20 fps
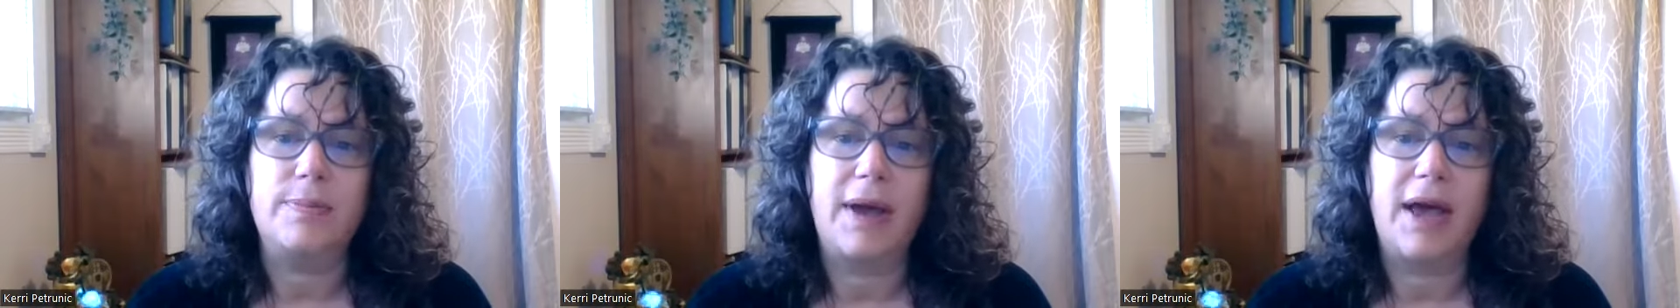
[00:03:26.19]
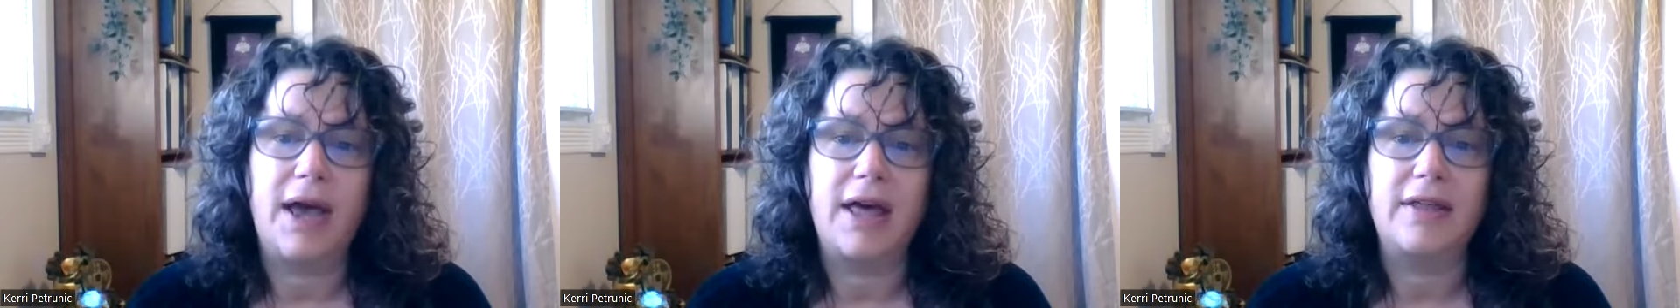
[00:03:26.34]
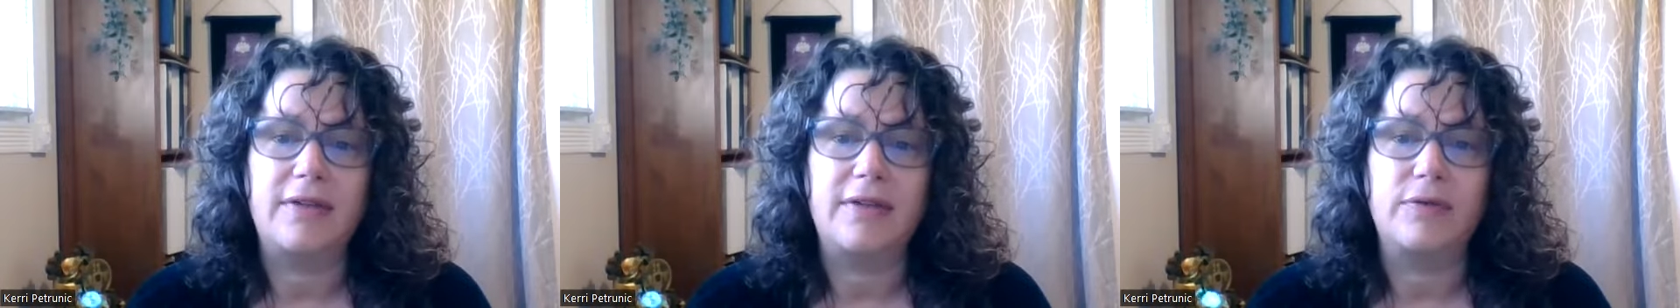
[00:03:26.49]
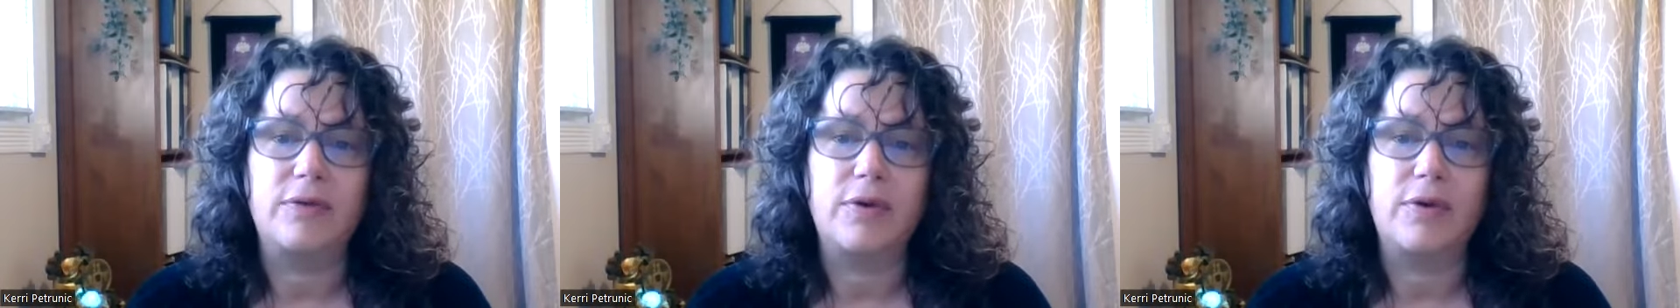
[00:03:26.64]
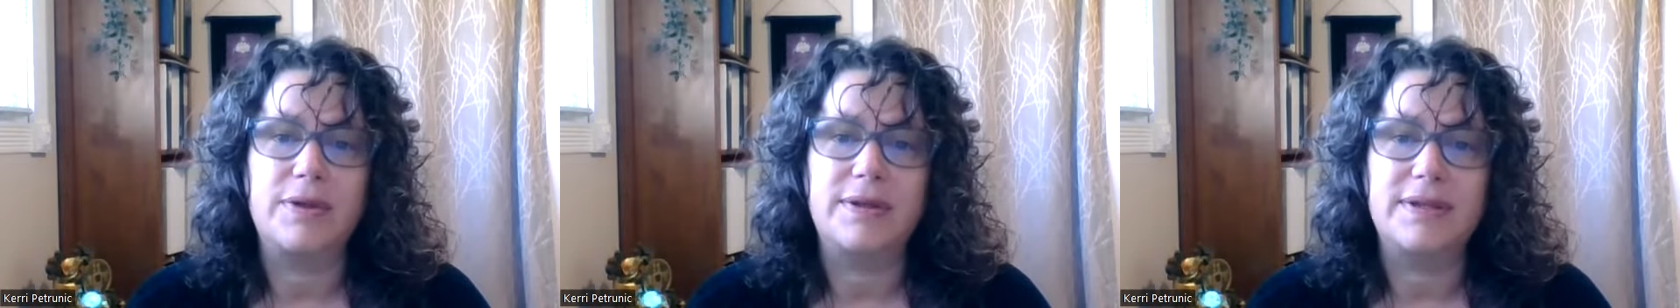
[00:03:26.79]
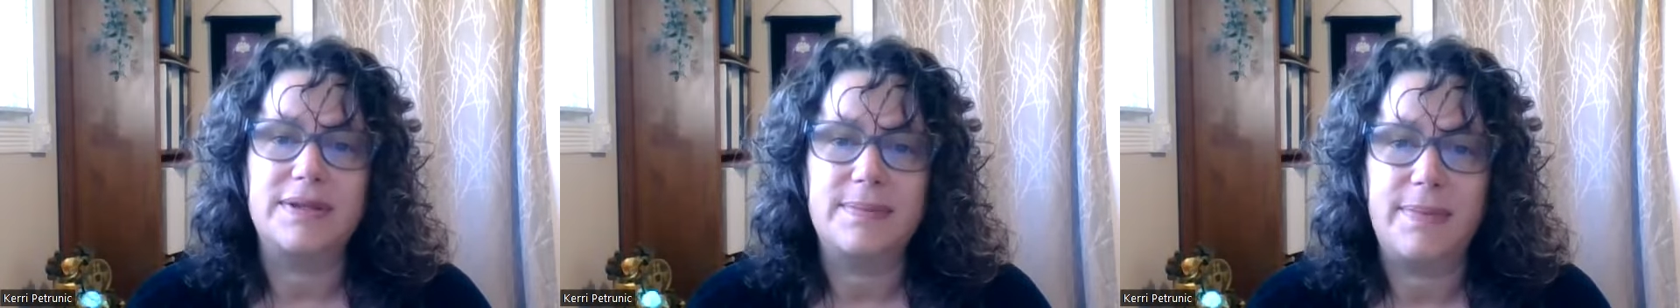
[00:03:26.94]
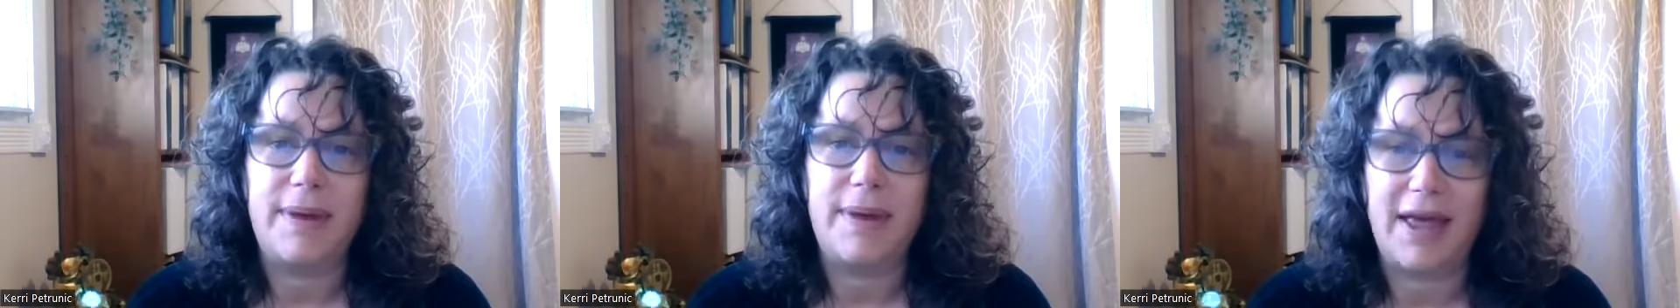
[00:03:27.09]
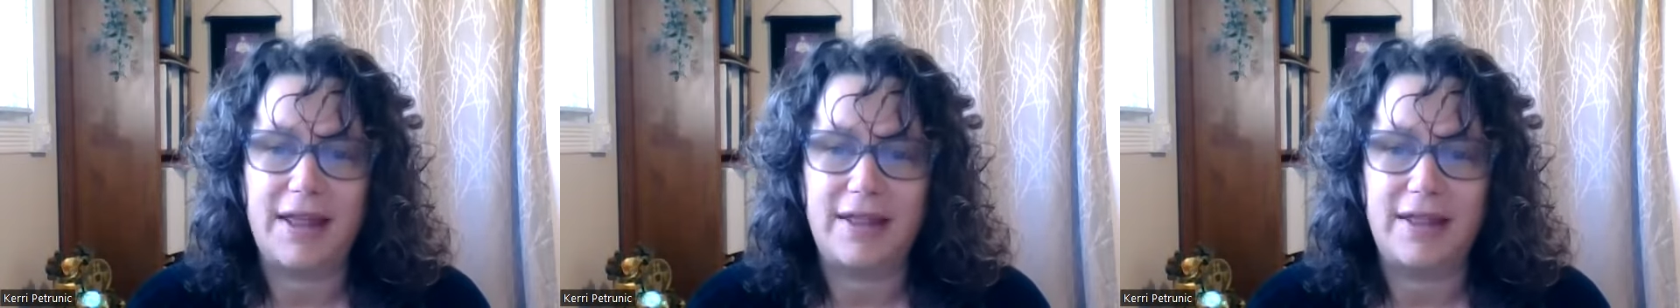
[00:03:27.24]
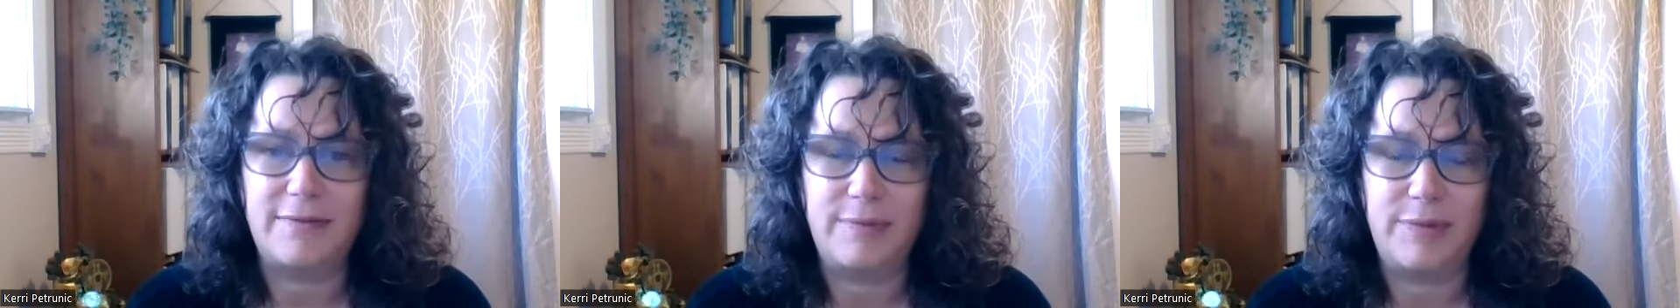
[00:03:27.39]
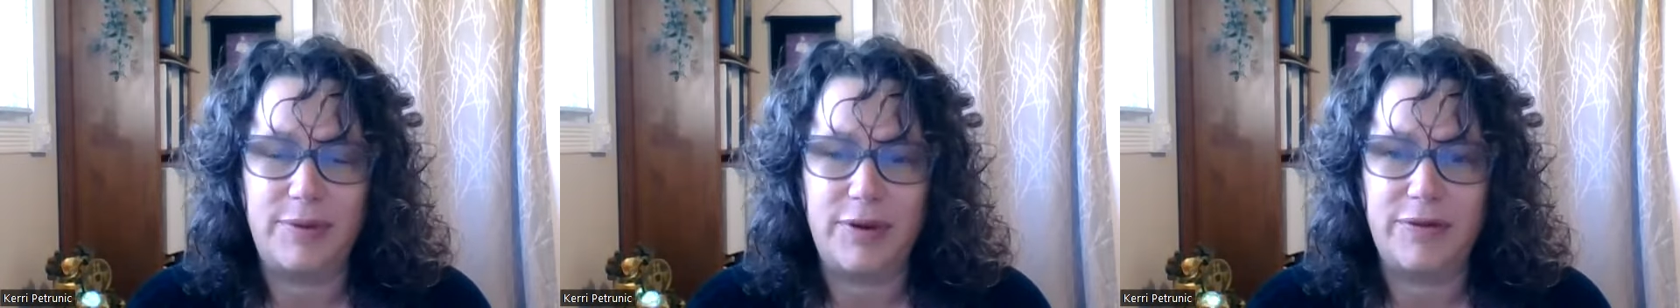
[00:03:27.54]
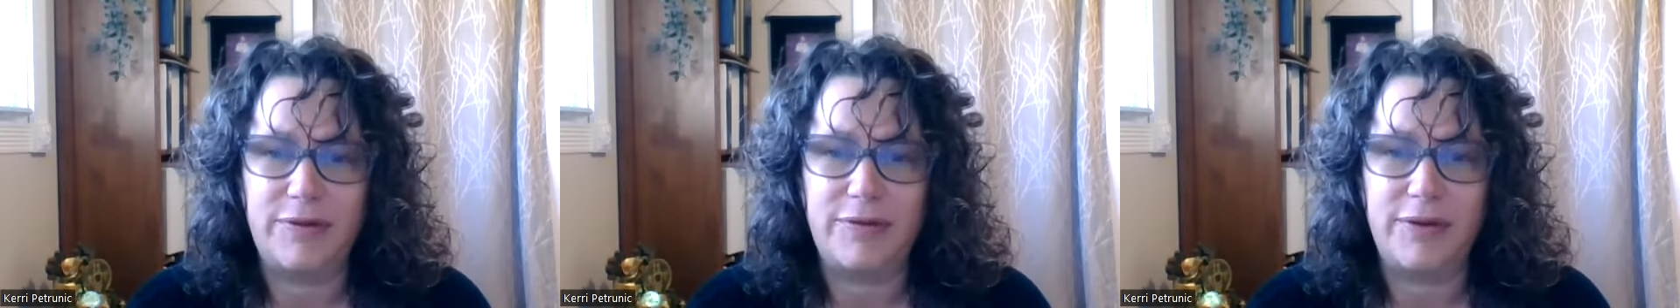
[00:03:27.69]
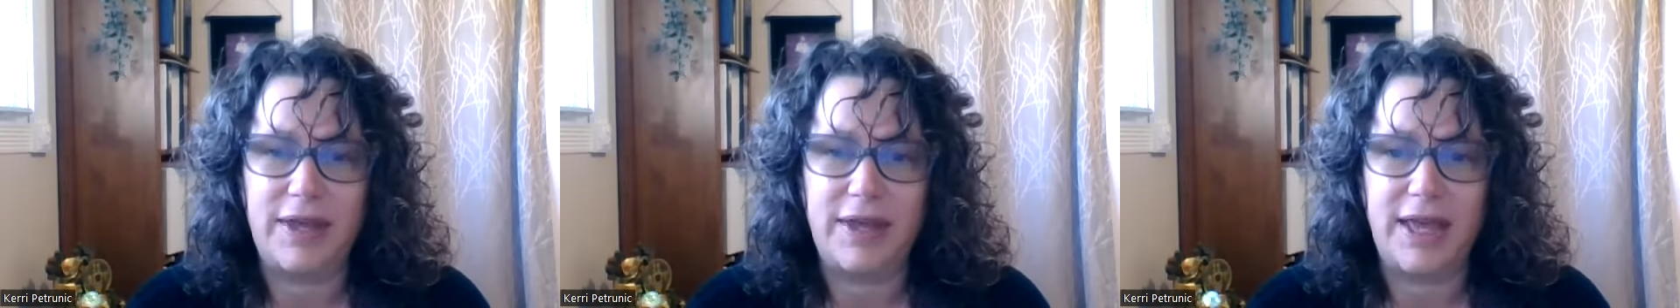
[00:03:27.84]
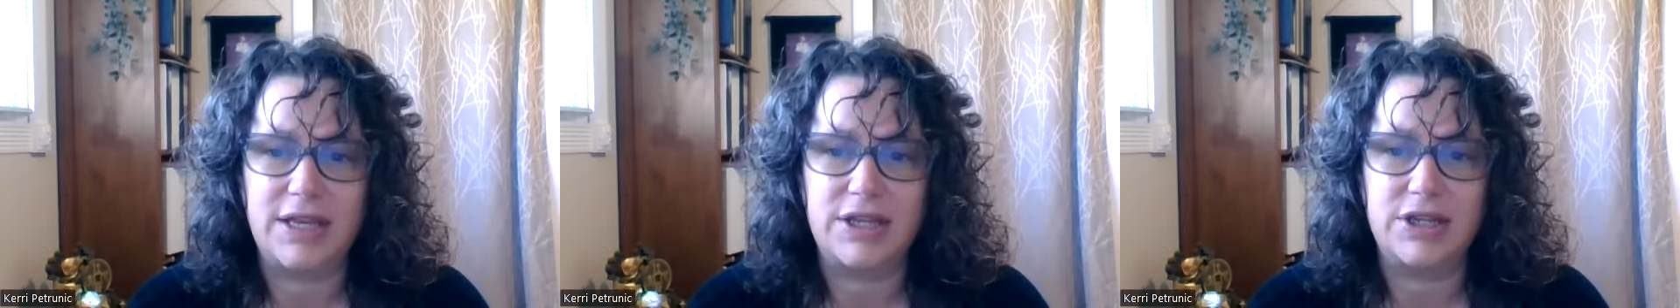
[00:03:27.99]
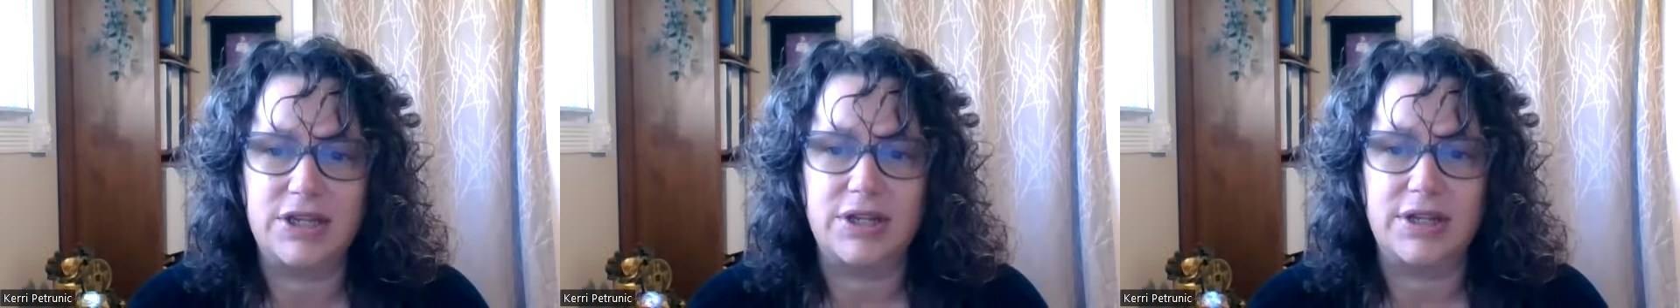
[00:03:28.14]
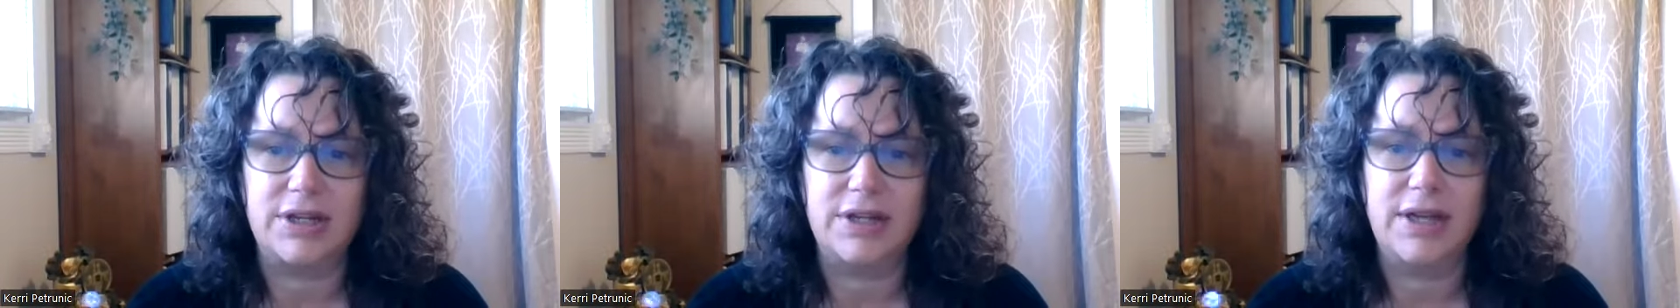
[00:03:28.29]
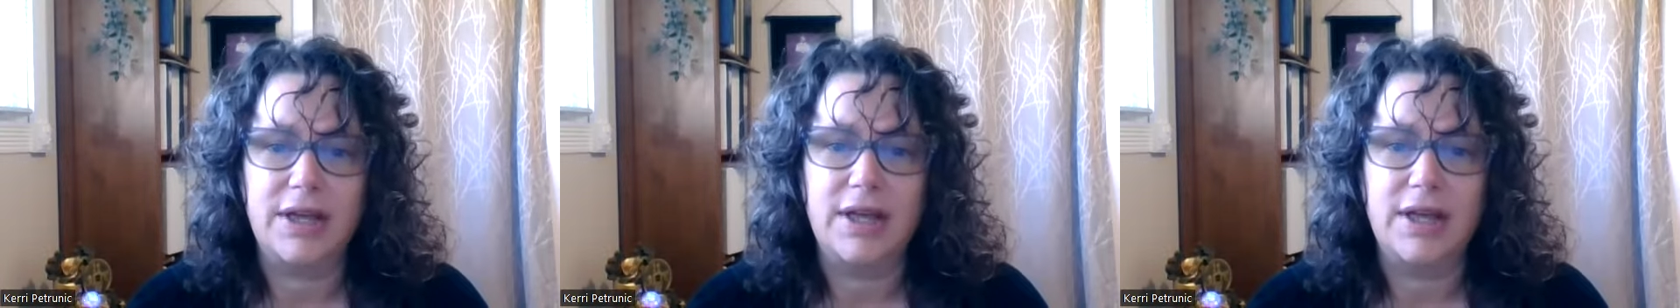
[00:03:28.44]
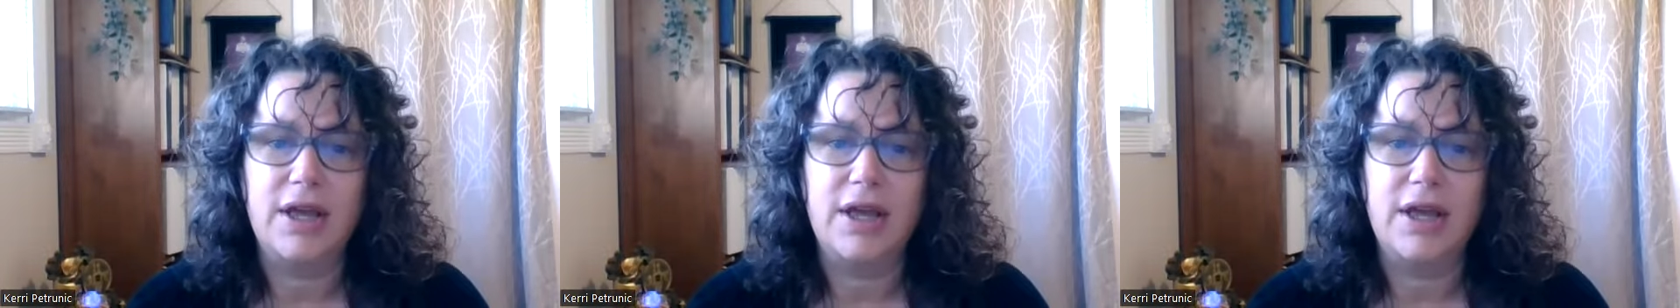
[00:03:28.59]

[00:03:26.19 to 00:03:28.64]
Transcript: path of growth is a path of purification.